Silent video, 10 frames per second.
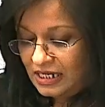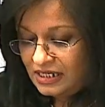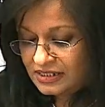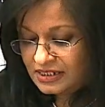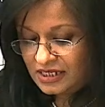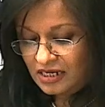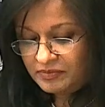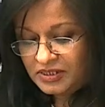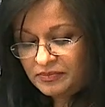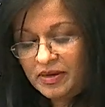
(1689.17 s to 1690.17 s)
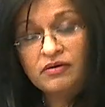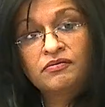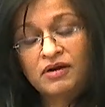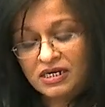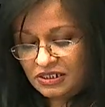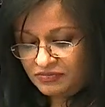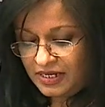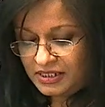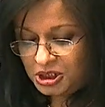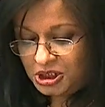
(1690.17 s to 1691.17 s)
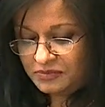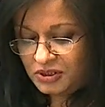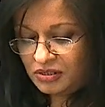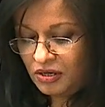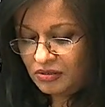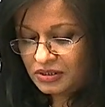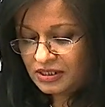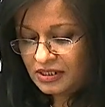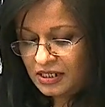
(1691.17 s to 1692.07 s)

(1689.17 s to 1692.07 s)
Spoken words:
is a statement about Christ's relationship to God